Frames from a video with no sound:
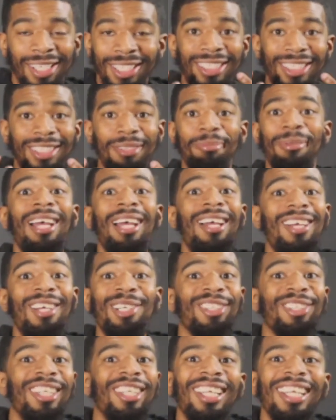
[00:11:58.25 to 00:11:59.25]
This
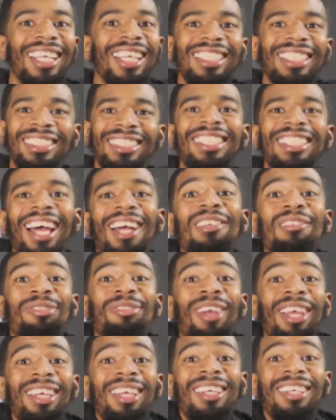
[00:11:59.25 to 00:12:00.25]
smile is not
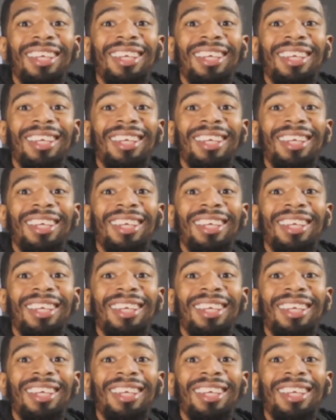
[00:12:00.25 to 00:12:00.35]
fake.